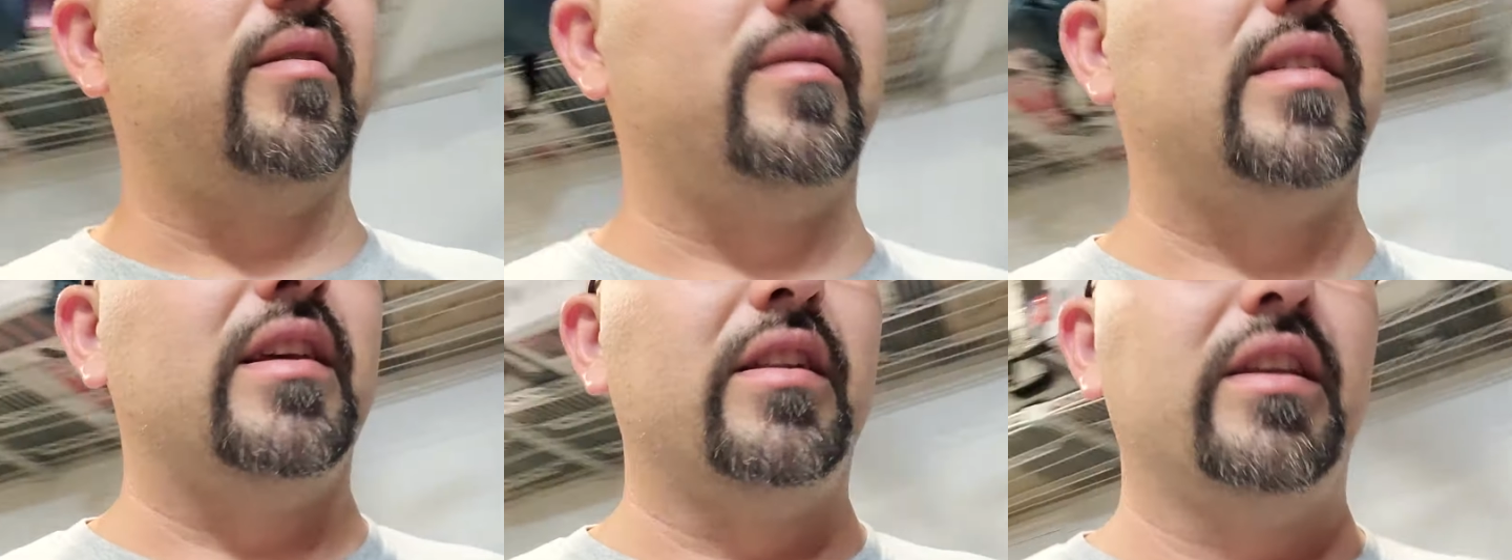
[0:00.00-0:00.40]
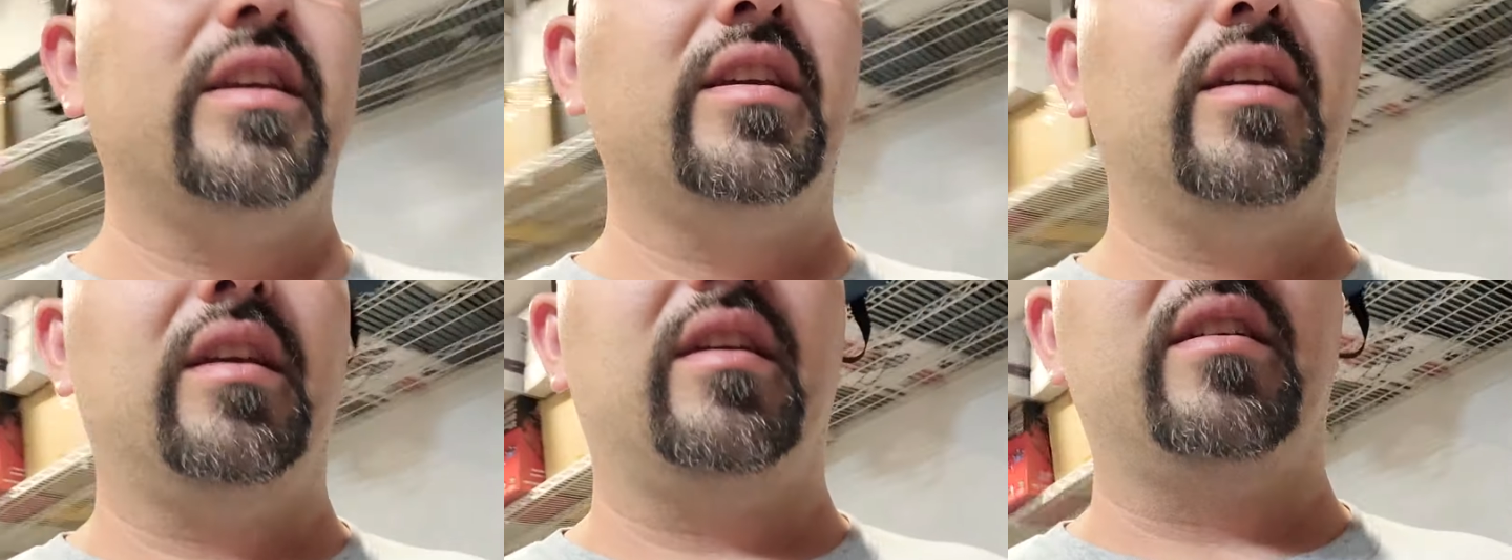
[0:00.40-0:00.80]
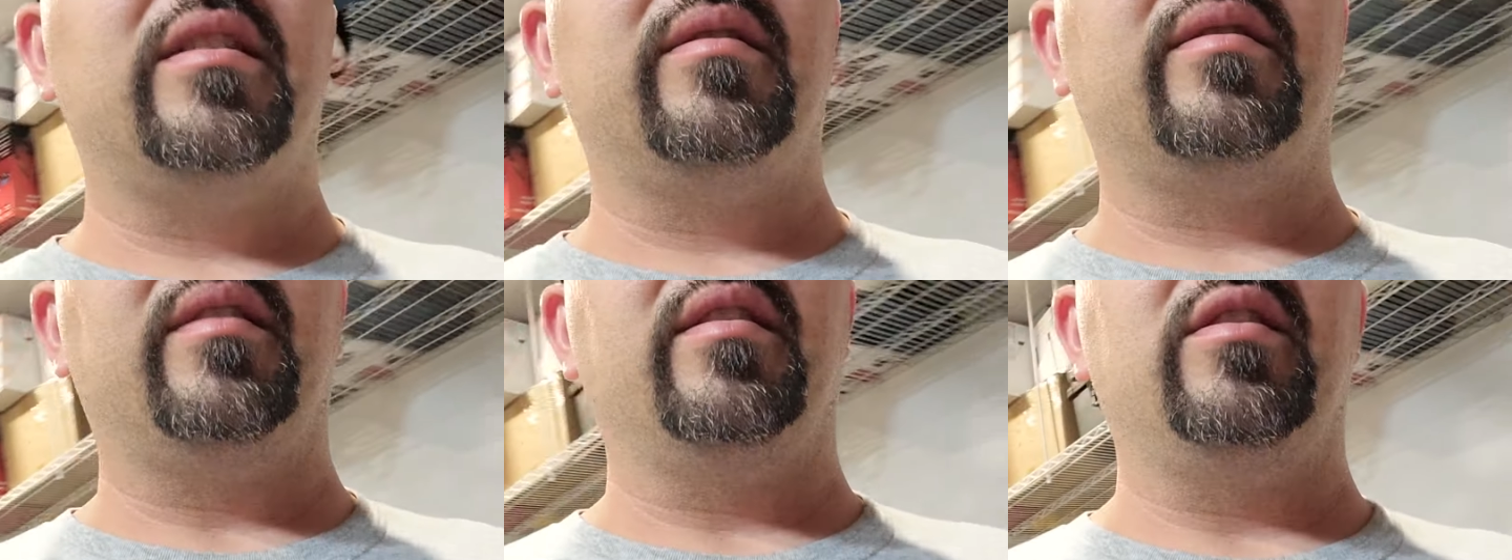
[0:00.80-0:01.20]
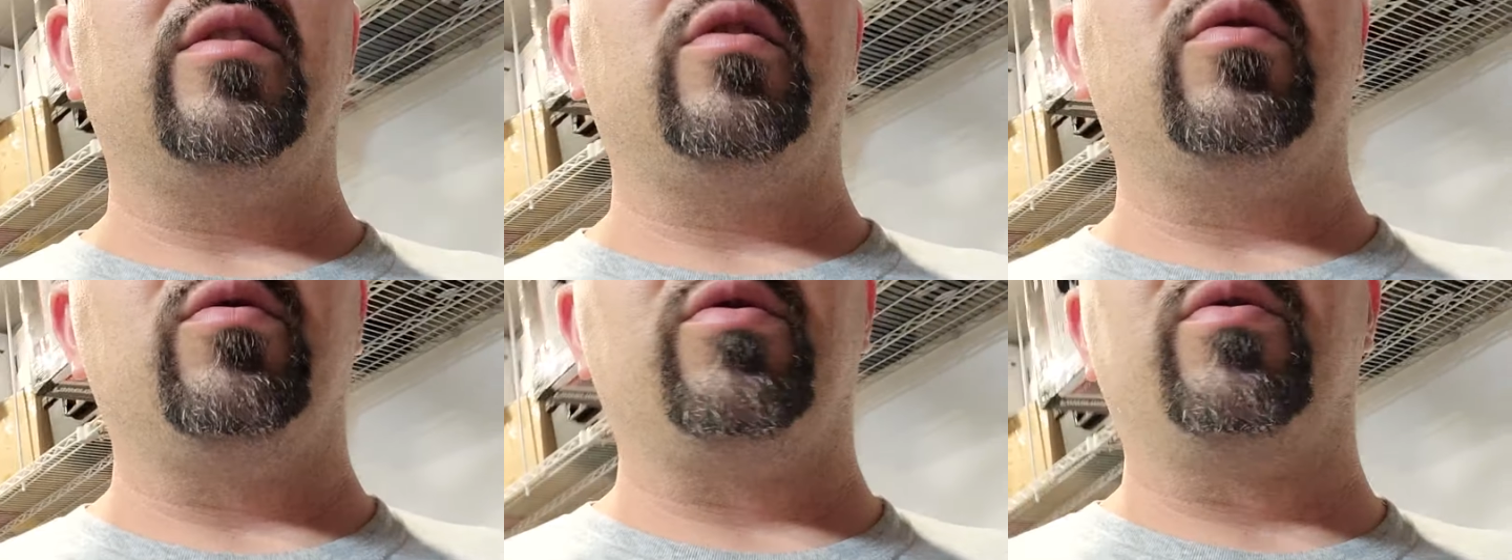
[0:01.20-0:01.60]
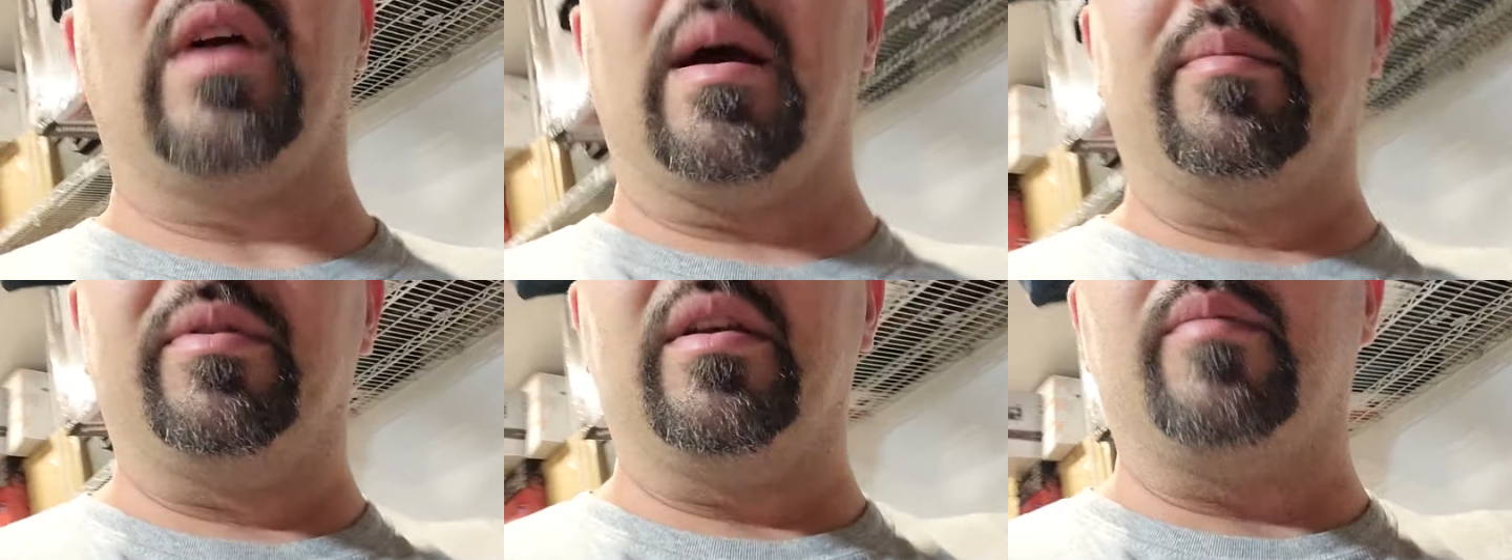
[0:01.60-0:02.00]
Stealing is you
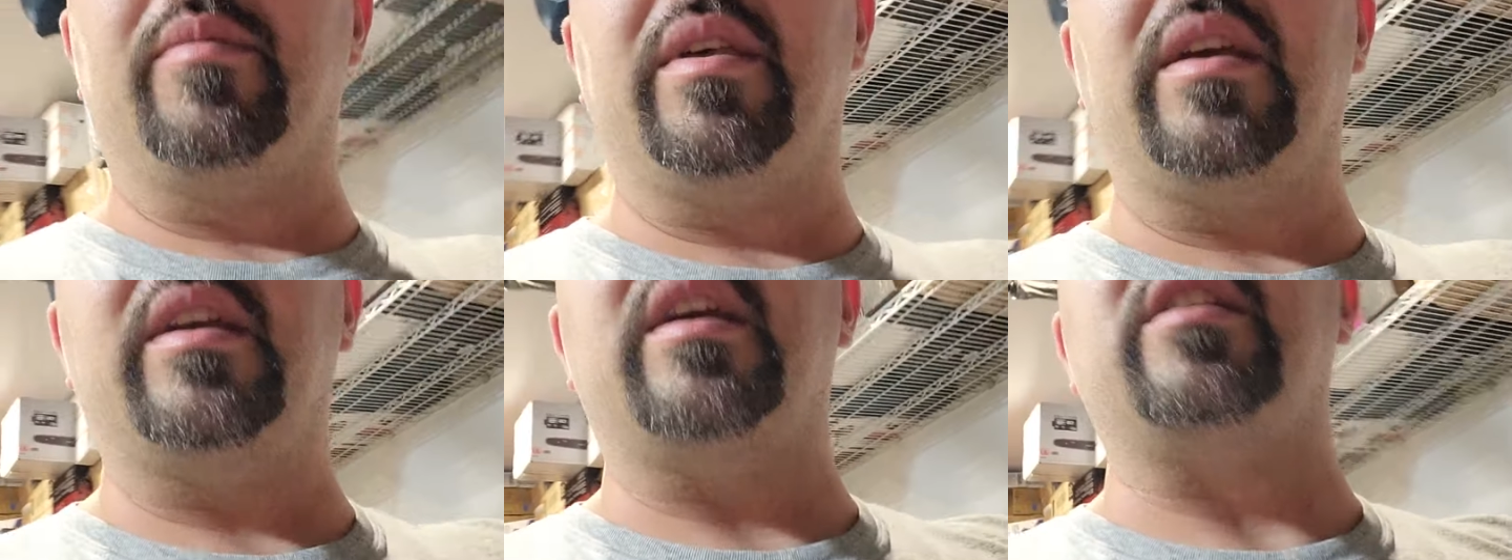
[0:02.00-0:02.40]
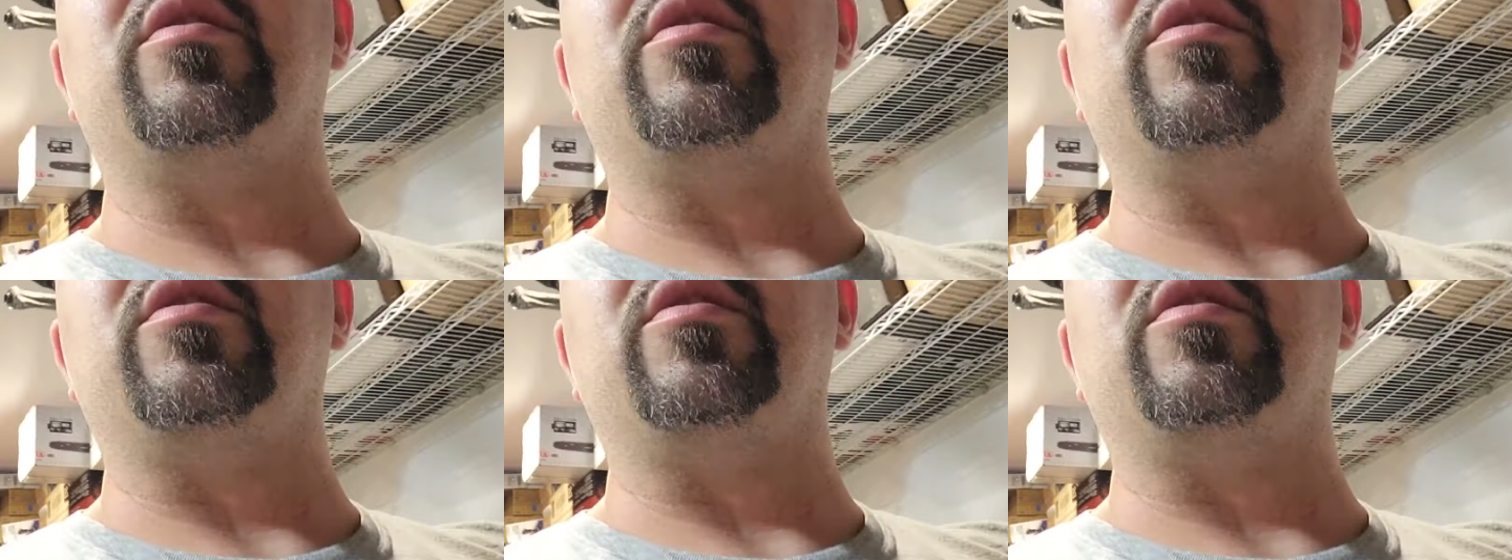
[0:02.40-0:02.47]
grab something